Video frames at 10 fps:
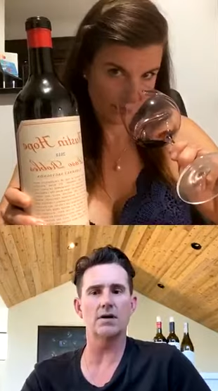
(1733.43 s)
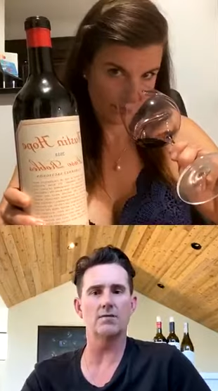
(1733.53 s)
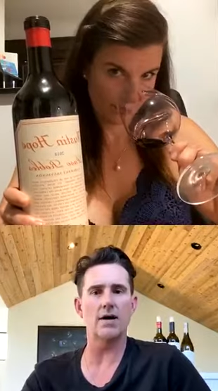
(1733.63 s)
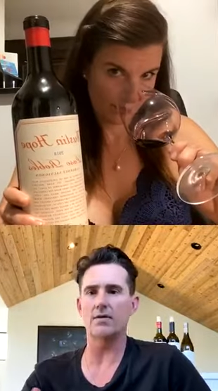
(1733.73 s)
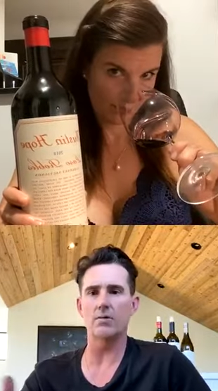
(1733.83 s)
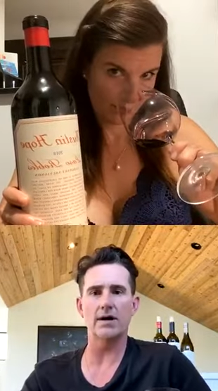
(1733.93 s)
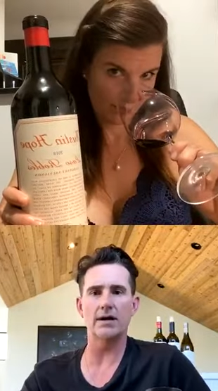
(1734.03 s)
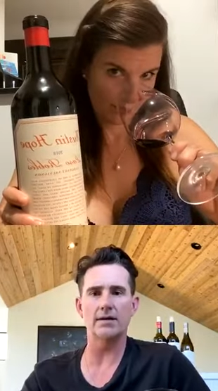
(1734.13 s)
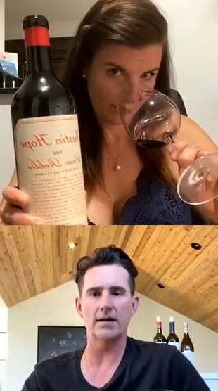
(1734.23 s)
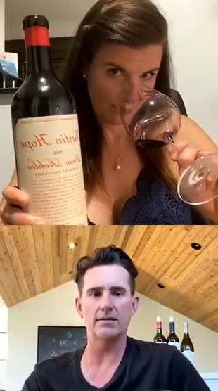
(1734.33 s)
Speaker 1: right
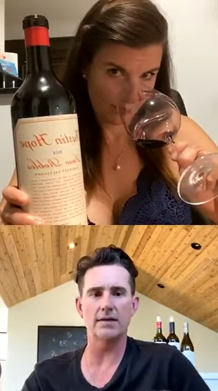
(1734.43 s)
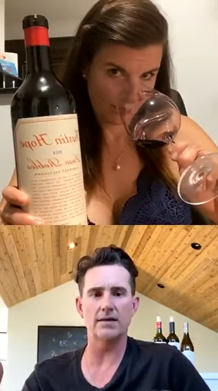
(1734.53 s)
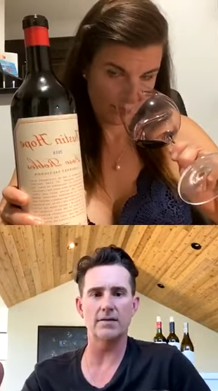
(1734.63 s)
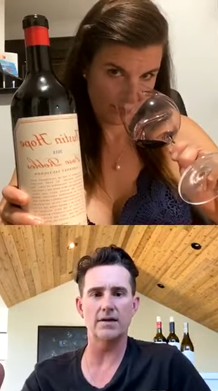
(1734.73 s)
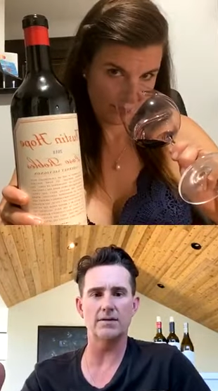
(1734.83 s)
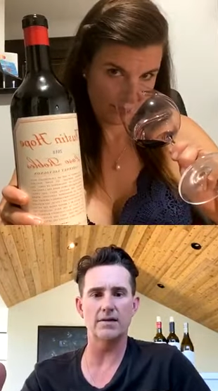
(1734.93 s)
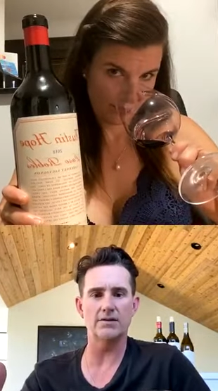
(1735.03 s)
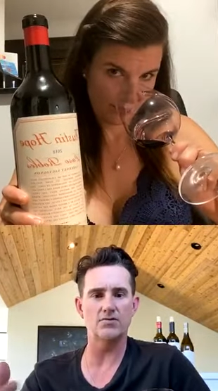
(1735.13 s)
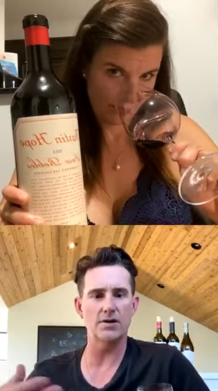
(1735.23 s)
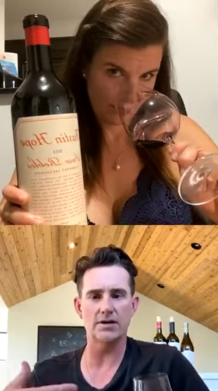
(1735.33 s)
away and, and they, they
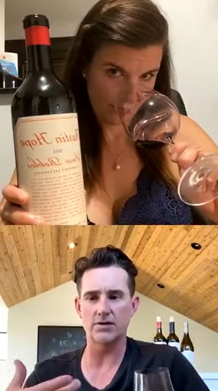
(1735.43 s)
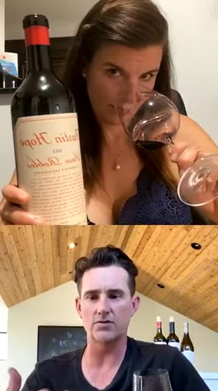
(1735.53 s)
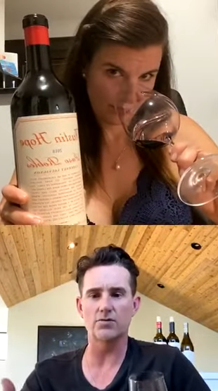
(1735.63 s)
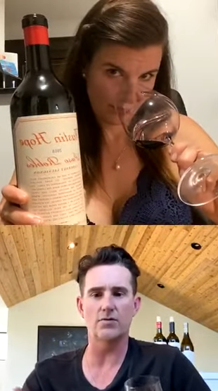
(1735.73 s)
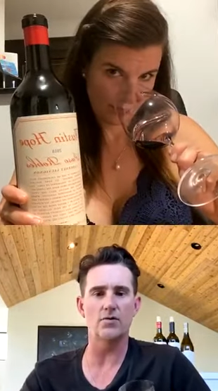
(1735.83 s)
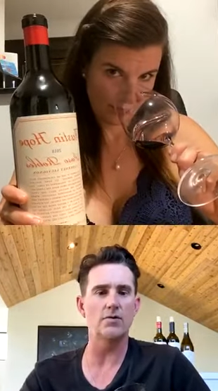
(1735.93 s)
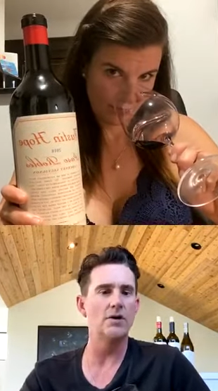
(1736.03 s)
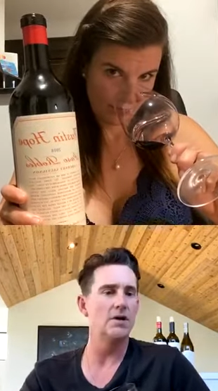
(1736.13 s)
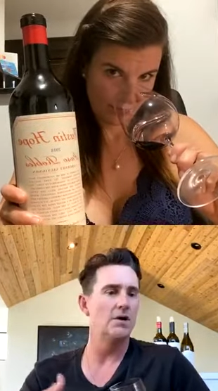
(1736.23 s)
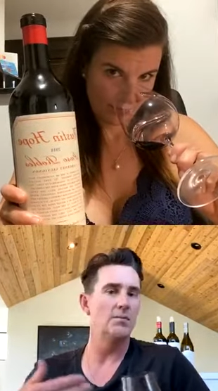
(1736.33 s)
drink youthful
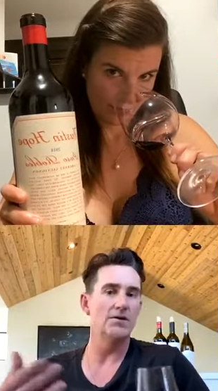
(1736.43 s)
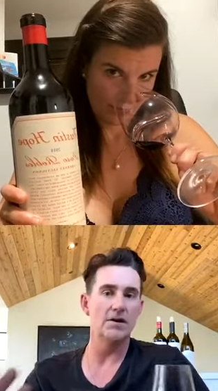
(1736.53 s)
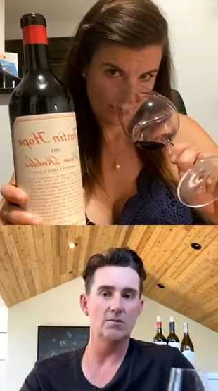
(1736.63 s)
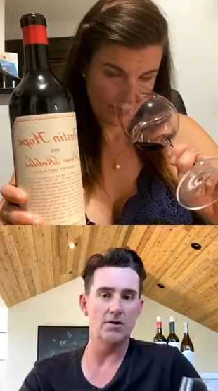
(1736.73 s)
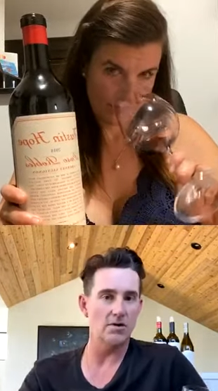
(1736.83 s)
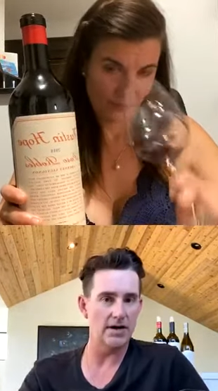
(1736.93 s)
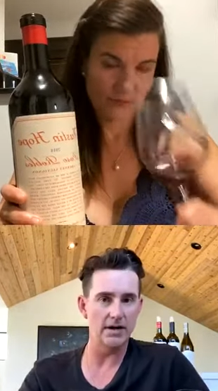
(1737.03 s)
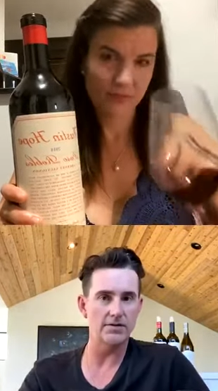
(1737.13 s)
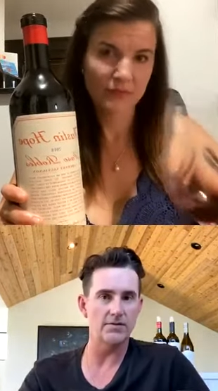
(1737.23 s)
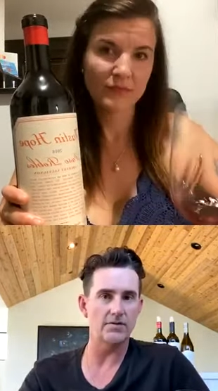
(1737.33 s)
but they will
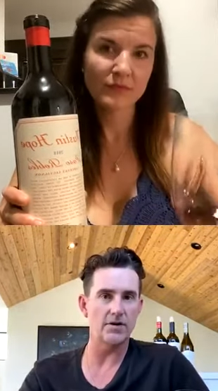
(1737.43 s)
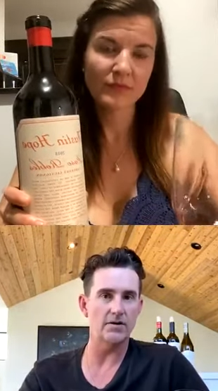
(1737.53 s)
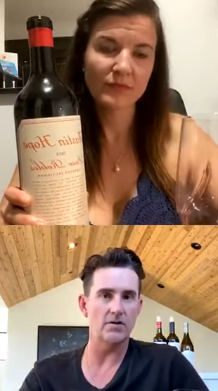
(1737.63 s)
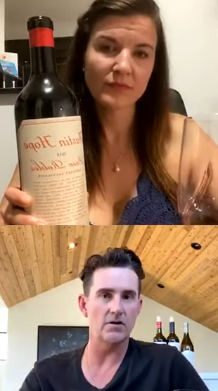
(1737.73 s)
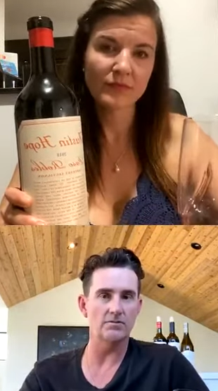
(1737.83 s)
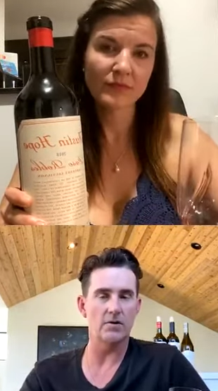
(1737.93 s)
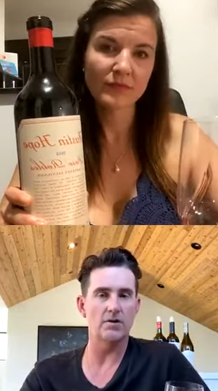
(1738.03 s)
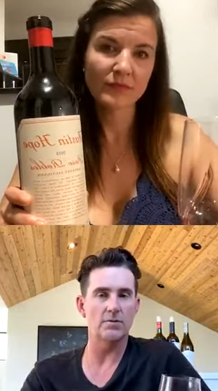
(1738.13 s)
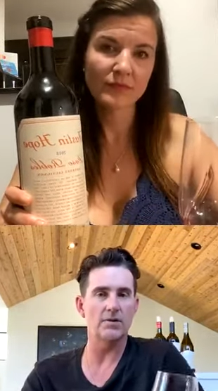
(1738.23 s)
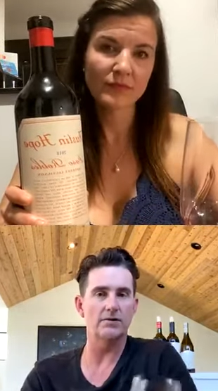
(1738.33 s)
age for a very long long
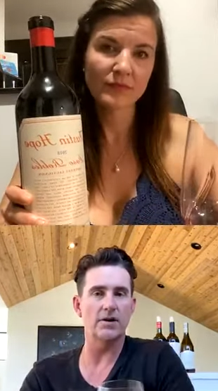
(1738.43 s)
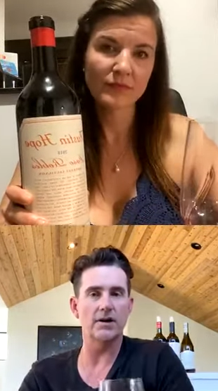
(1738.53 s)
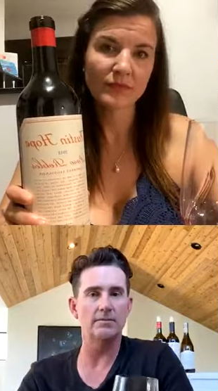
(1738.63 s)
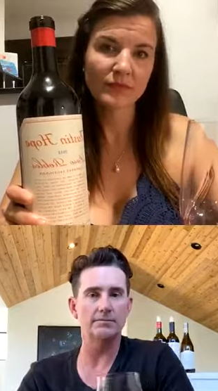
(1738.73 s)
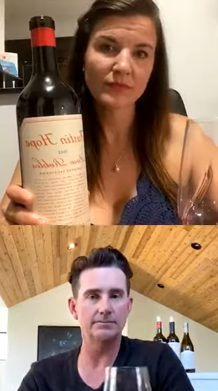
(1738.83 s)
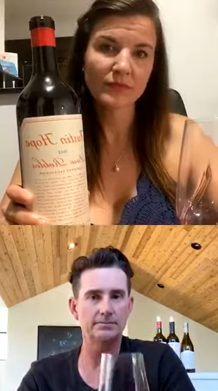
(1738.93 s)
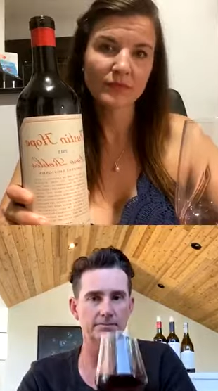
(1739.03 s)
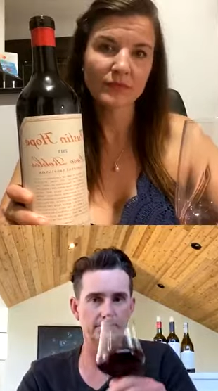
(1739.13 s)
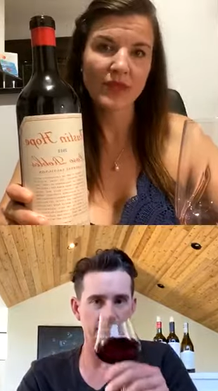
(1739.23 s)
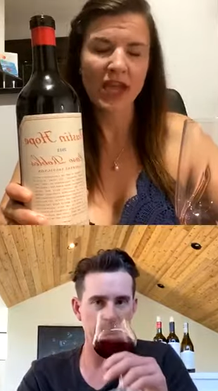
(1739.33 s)
period of time
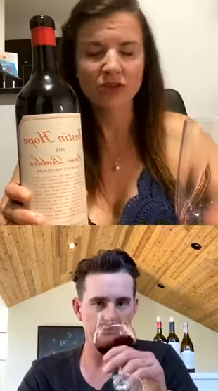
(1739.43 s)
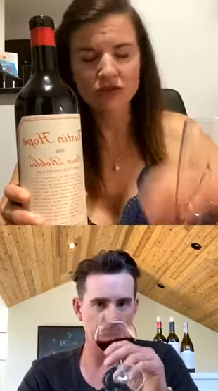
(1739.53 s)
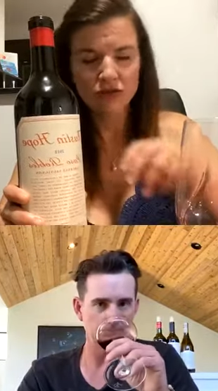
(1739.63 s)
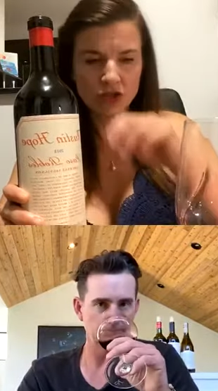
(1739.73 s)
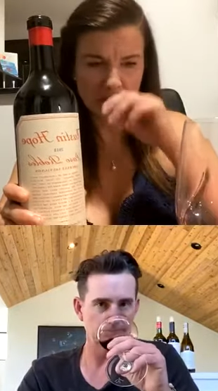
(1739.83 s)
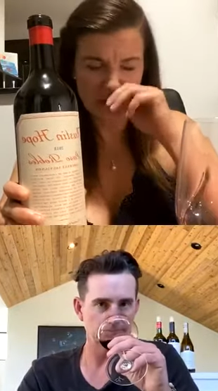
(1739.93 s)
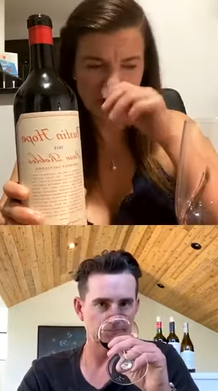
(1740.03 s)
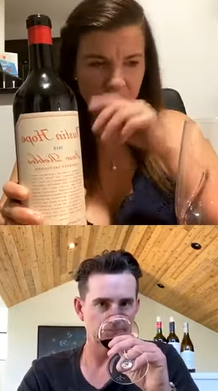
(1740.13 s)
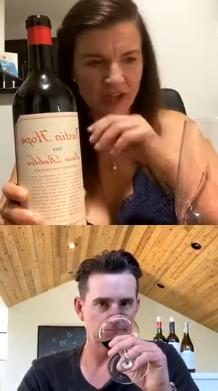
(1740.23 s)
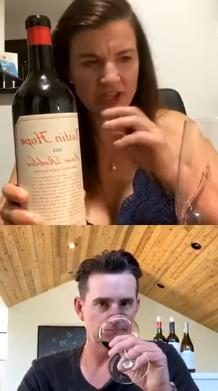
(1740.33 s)
Speaker 2: and just so
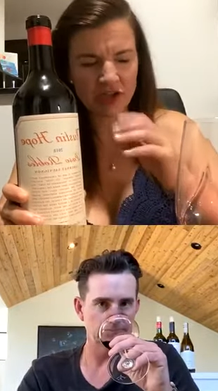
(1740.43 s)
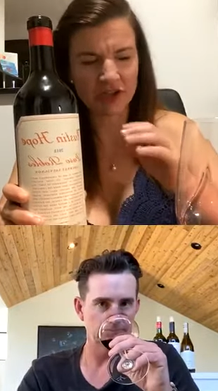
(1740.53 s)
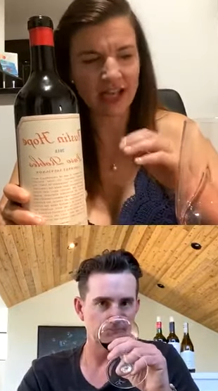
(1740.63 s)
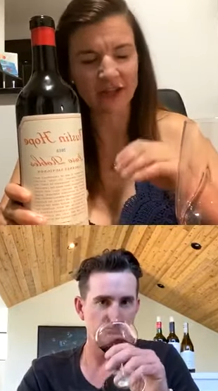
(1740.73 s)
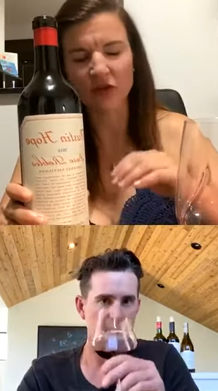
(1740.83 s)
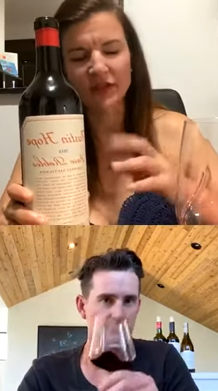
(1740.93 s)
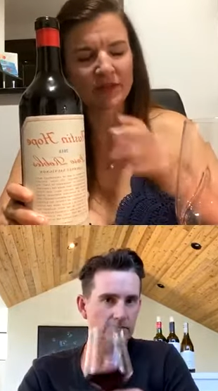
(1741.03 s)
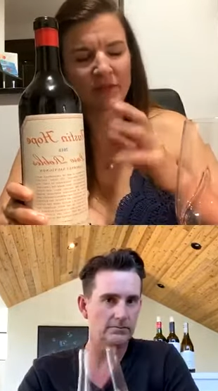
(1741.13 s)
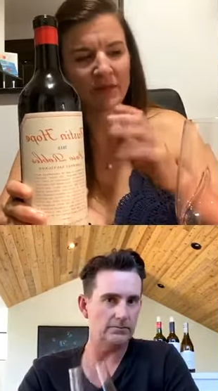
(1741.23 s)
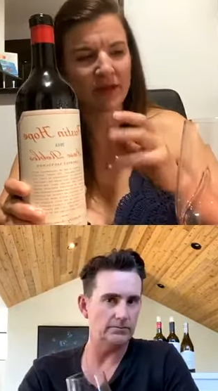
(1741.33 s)
we finish on that note, it's
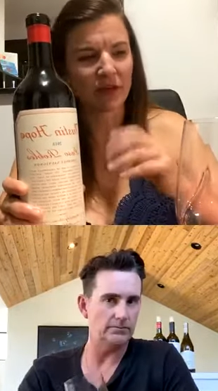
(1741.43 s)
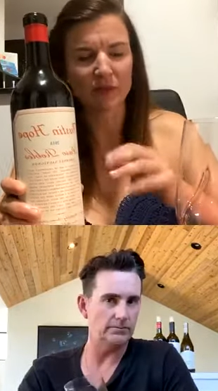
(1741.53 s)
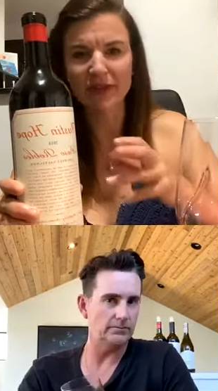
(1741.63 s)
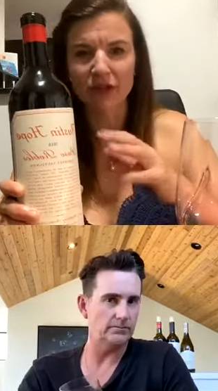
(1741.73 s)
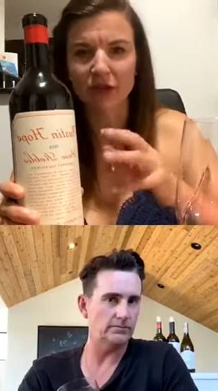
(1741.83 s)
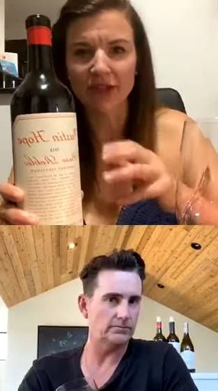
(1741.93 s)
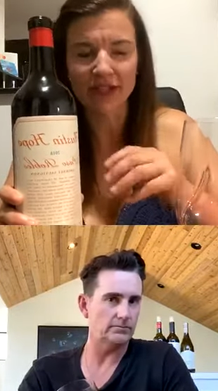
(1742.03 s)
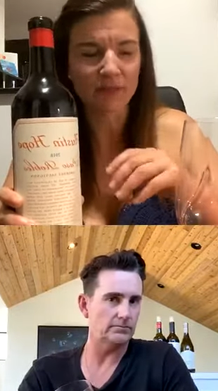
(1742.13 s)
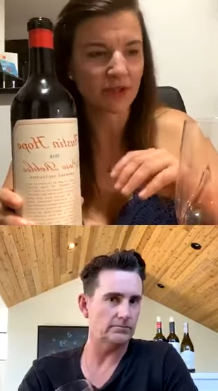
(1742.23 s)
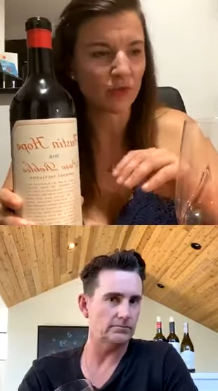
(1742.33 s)
maybe a bit
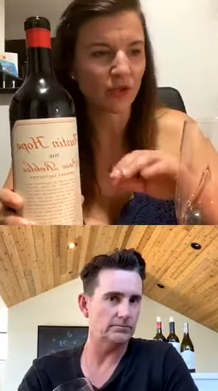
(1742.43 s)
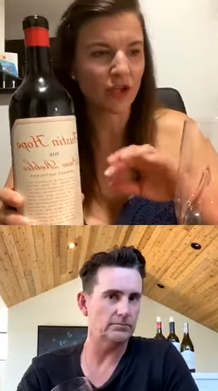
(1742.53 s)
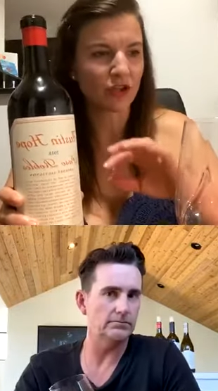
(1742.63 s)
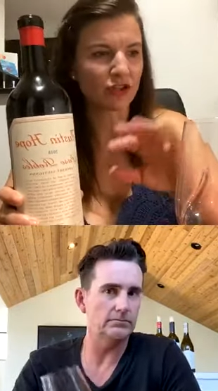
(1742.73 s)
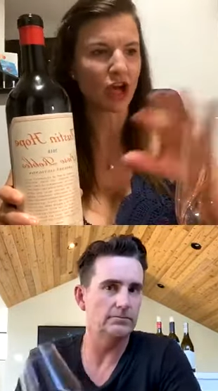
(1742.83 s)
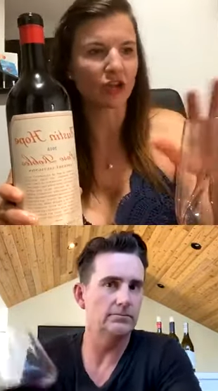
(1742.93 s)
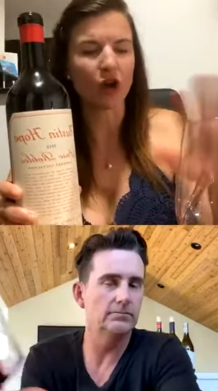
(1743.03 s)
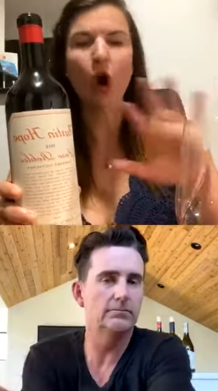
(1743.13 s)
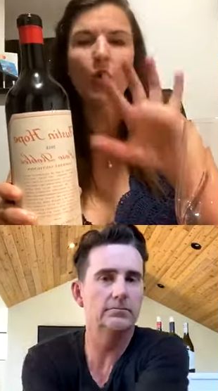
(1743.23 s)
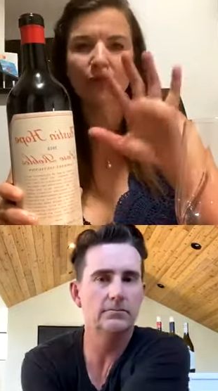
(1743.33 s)
nerdy, but we're going to talk
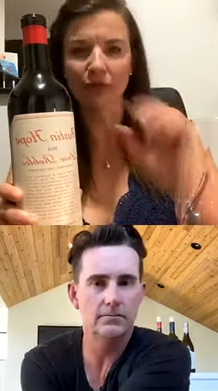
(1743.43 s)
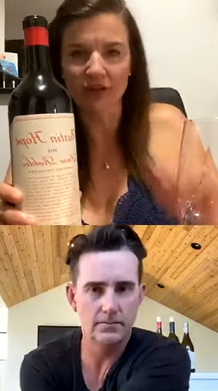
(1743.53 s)
oak for a